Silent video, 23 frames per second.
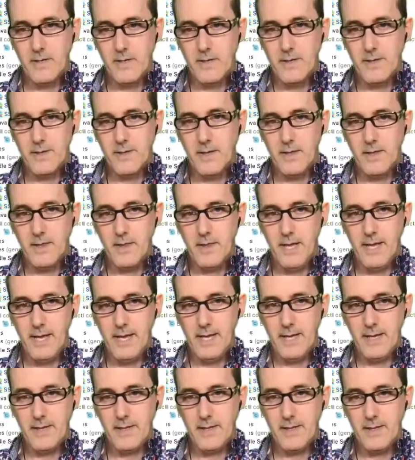The
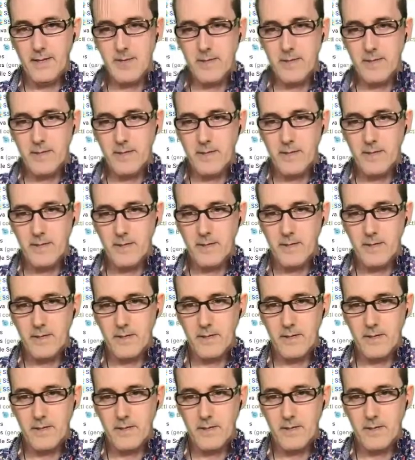length,
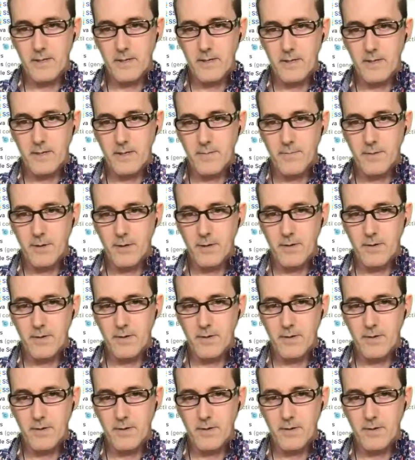come here.